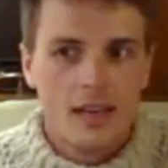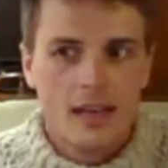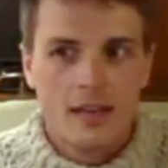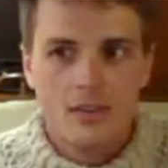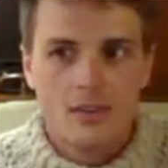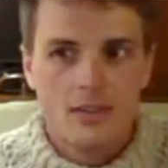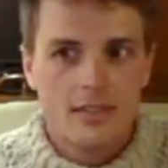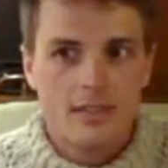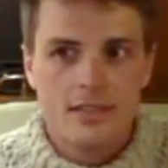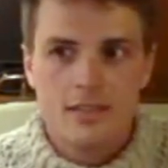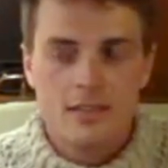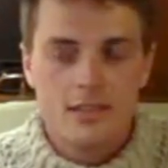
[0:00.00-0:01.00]
I know it's
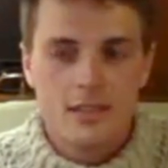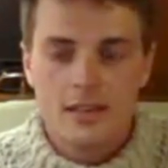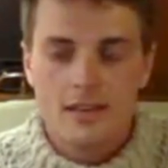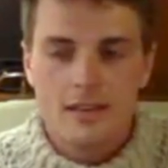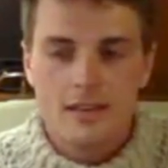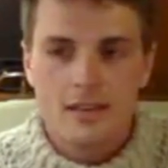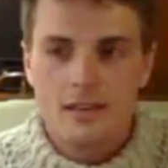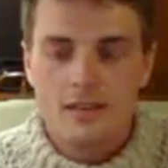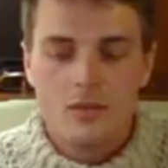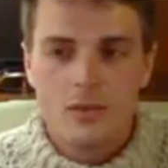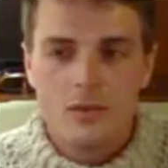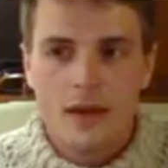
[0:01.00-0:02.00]
easy to just get
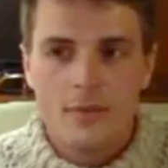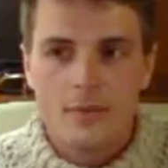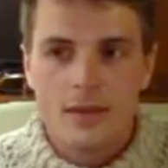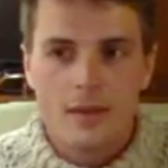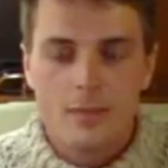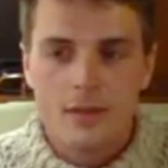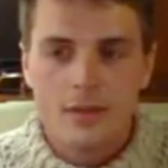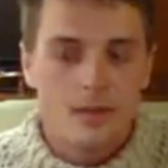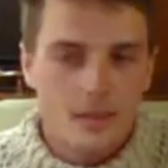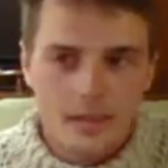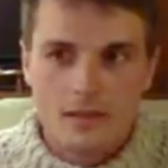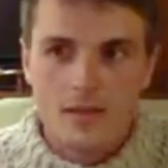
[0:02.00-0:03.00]
wrapped up in,